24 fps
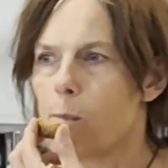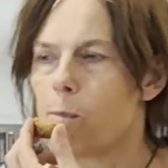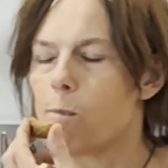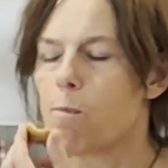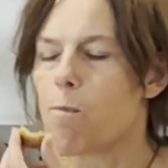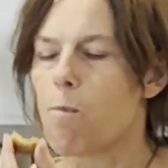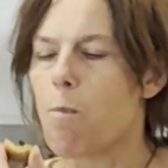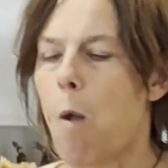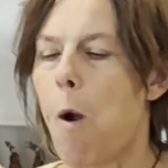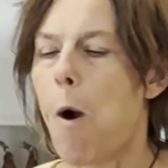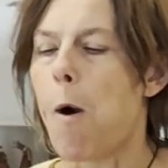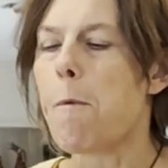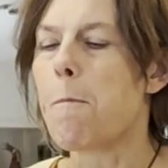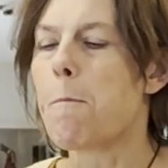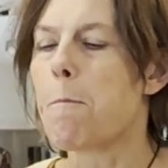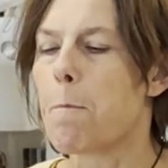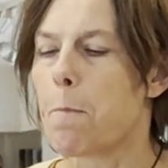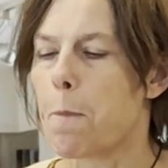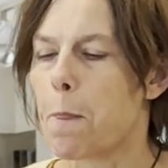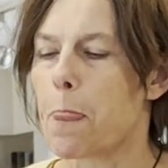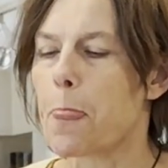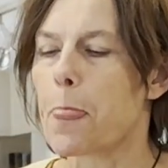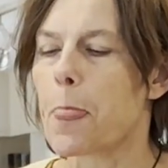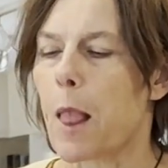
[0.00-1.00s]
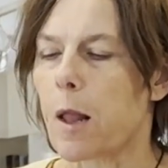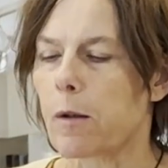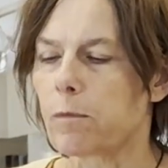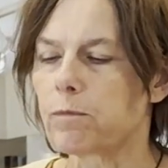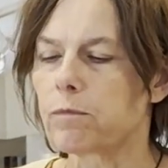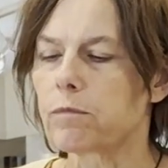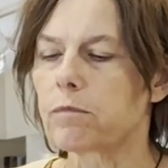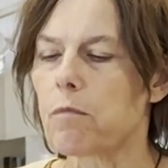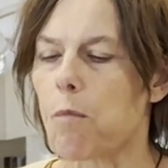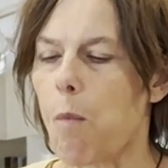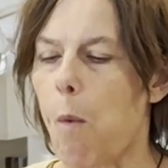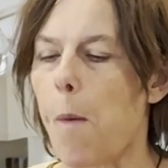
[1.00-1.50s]
What do you think, good?
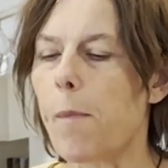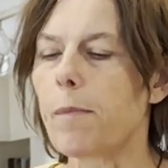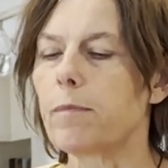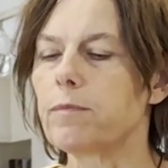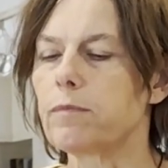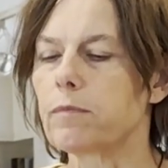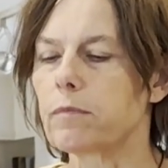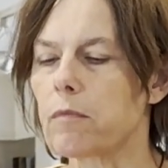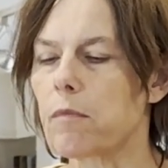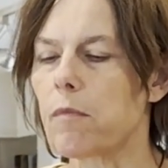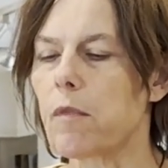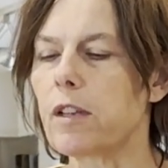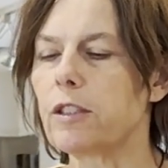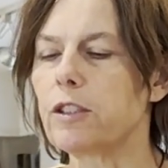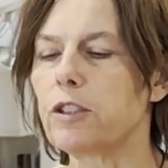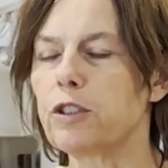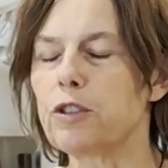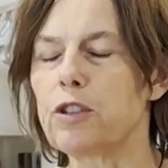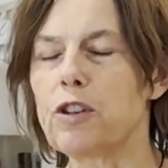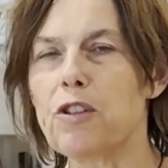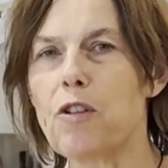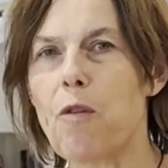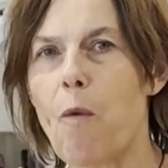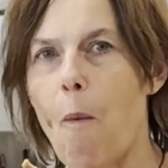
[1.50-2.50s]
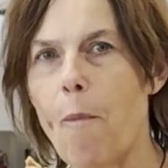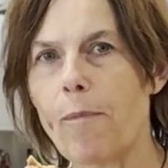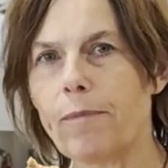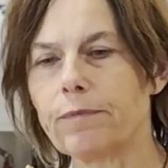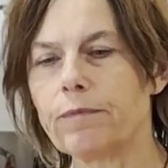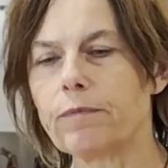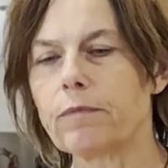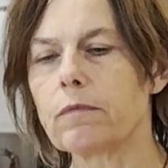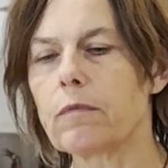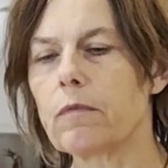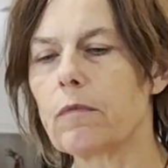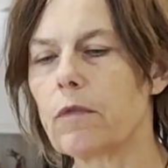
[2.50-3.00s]
It's good.
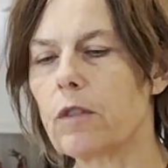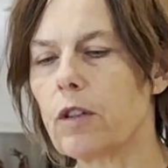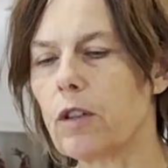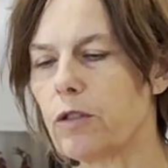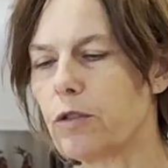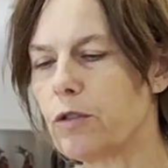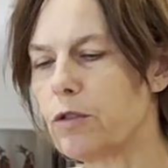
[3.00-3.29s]
Yeah, there